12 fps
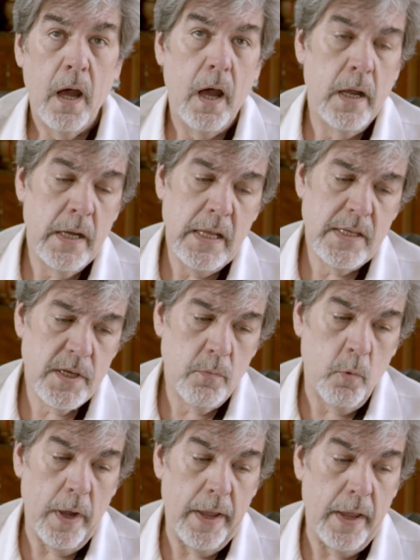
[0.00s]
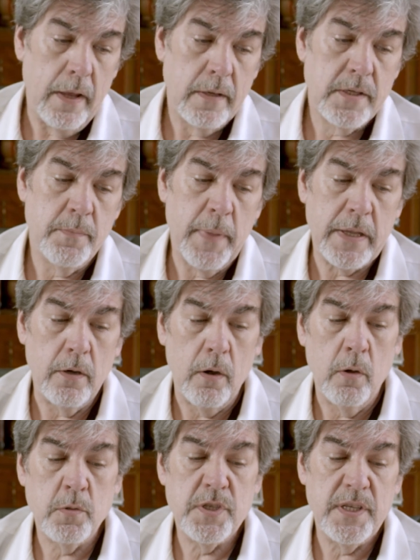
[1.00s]
An easy way to make
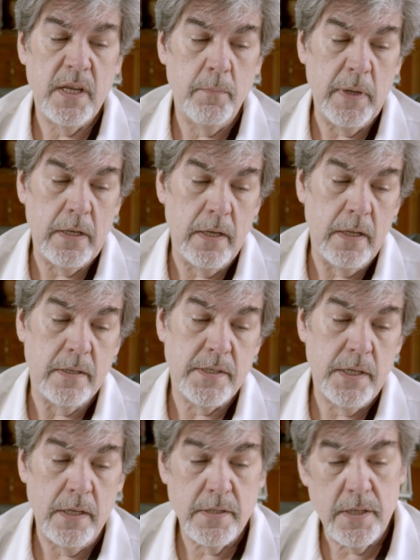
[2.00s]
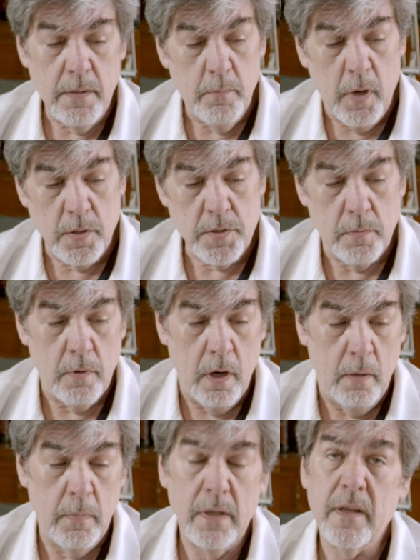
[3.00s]
your own CBD and THC muscle
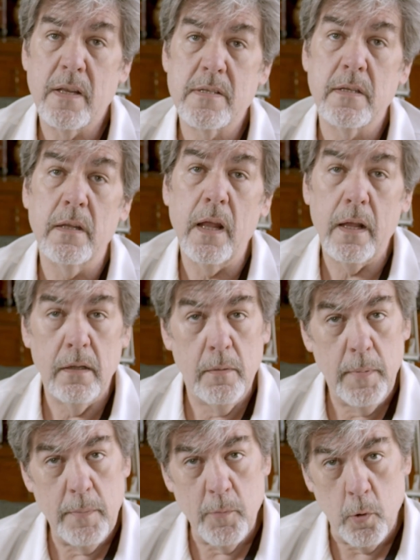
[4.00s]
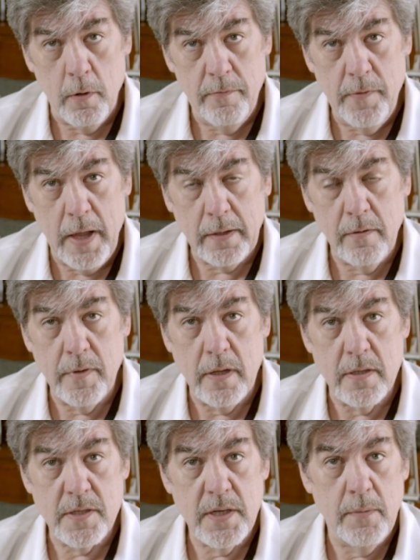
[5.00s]
rub that's likely to be more effective
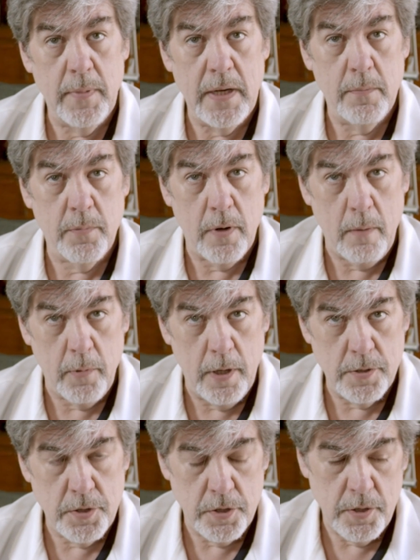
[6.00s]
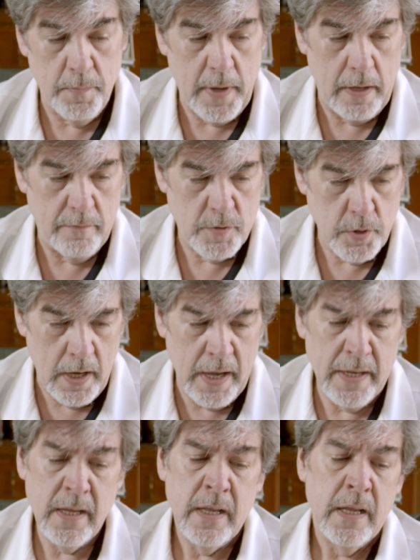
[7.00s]
than the CBD preparations you might have
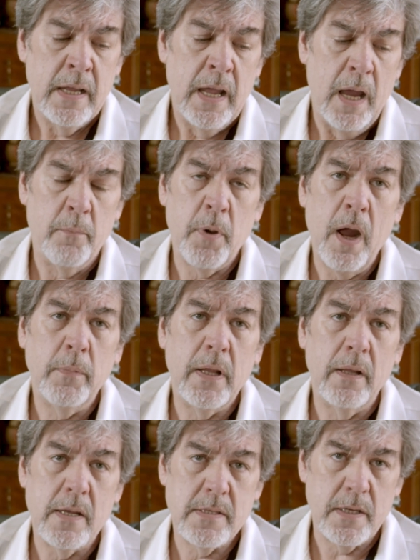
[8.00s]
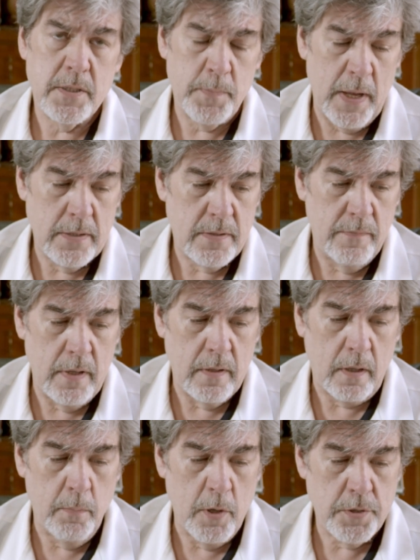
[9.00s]
tried, and probably less expensive than
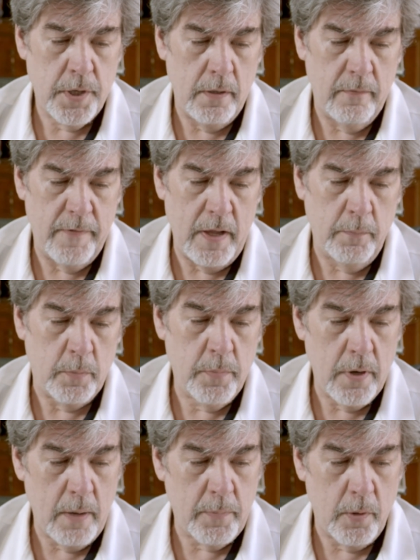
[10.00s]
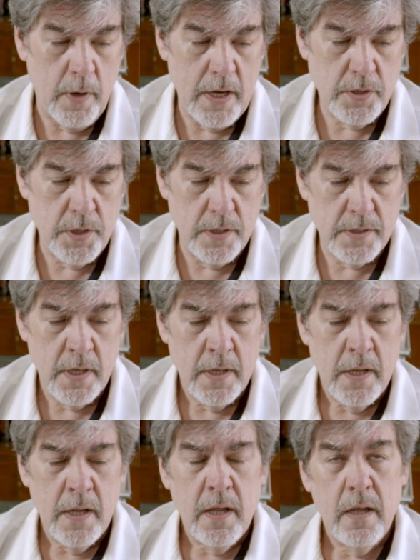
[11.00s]
the commercially available preparations,
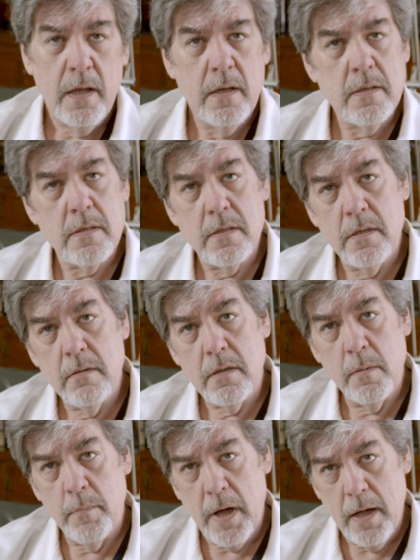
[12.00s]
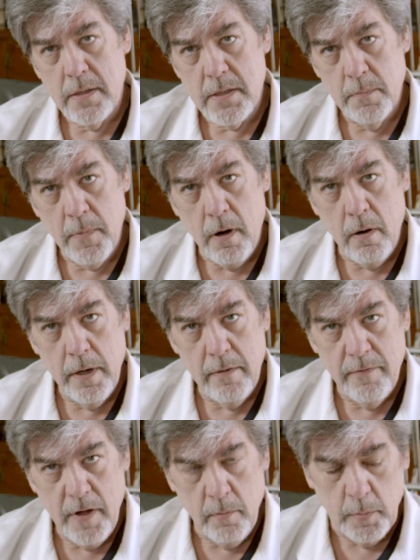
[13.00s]
is to combine some already
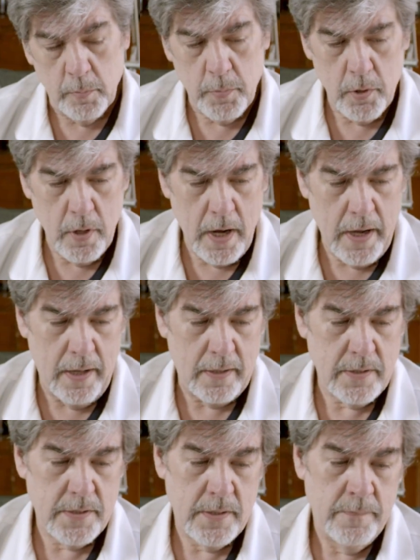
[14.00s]
available products.